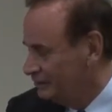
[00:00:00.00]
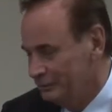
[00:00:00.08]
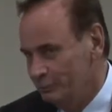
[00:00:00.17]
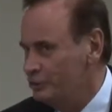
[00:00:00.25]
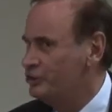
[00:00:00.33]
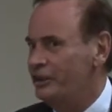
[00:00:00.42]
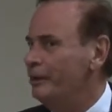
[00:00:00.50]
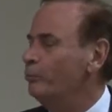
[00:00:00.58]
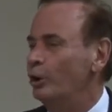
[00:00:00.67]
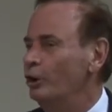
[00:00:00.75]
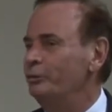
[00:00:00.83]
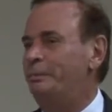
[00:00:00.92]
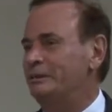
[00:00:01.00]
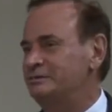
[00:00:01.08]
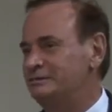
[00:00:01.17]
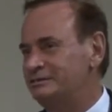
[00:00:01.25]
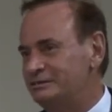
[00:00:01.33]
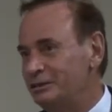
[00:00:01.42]
which they want, but
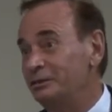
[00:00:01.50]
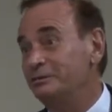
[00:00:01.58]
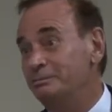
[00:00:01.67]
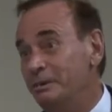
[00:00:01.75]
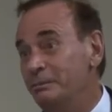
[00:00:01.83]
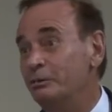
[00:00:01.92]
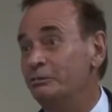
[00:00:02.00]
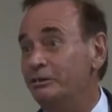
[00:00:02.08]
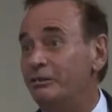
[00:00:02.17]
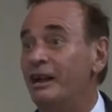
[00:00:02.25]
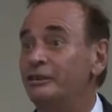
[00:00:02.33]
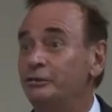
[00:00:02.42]
so people will try